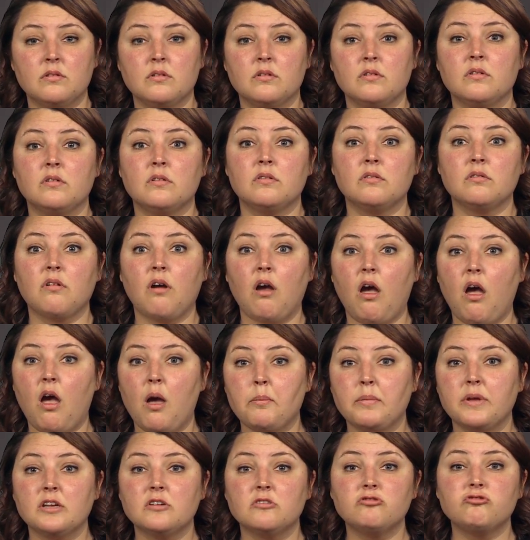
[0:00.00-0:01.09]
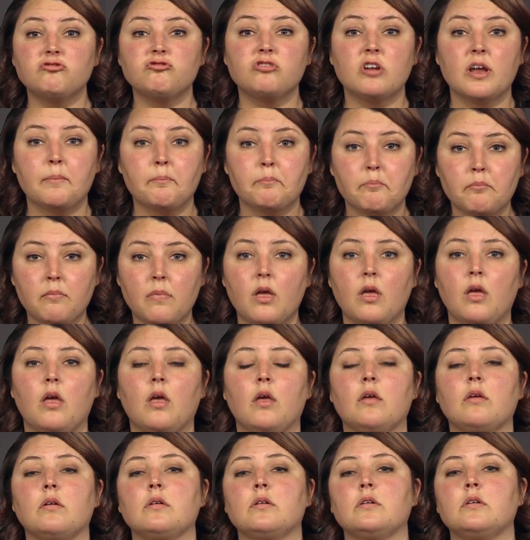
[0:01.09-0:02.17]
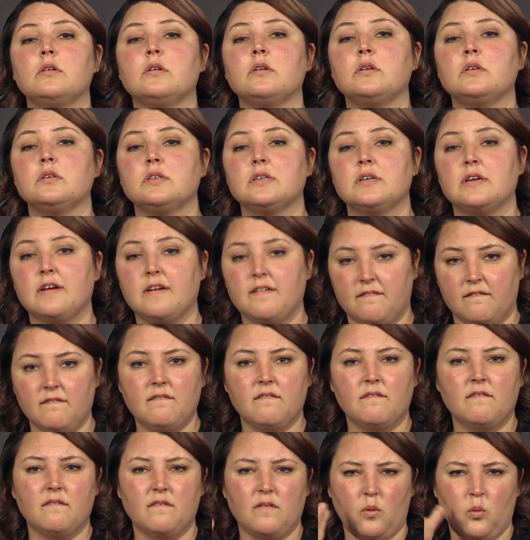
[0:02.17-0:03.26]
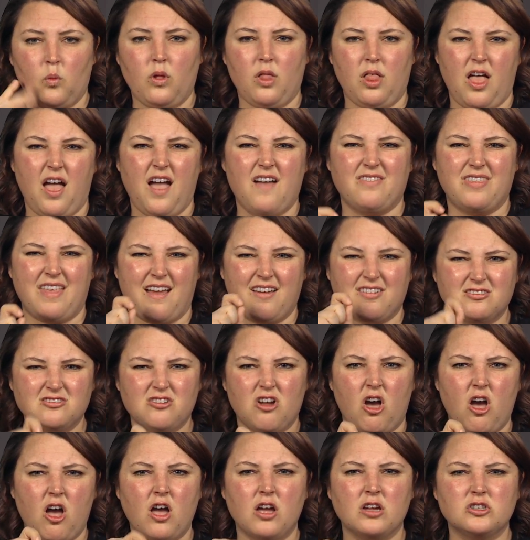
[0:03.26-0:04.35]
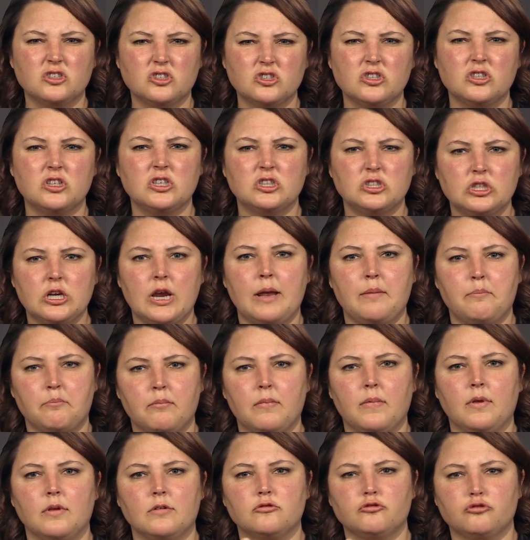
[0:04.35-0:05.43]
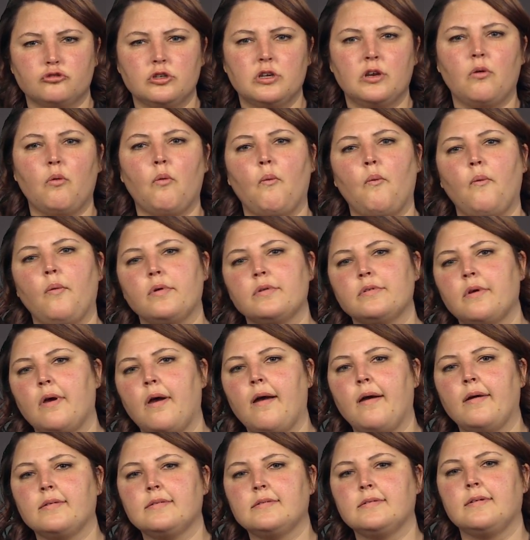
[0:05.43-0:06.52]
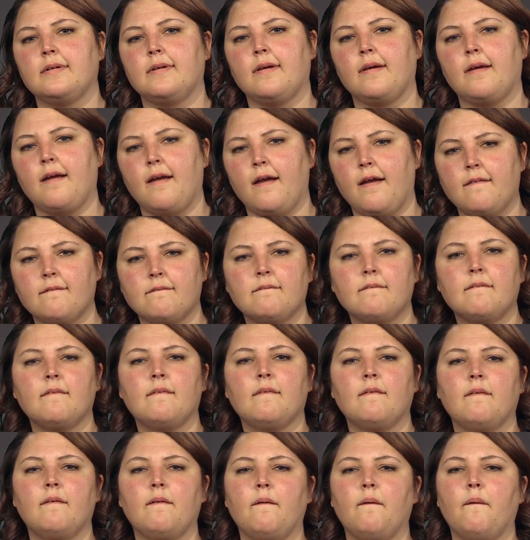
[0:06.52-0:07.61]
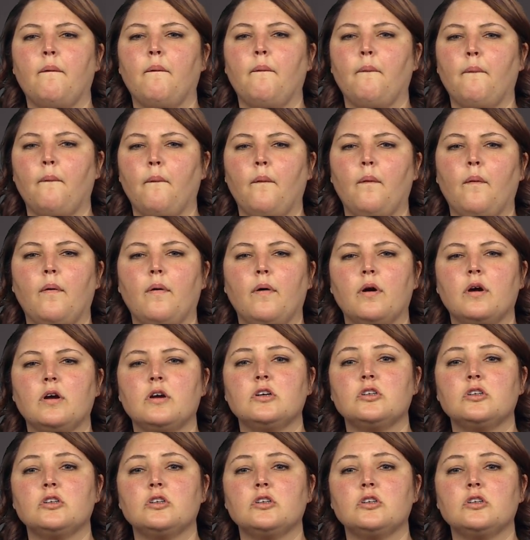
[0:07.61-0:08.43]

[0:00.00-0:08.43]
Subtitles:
So we'll have an extension of .jpg or .tif or .tiff or even .jpeg.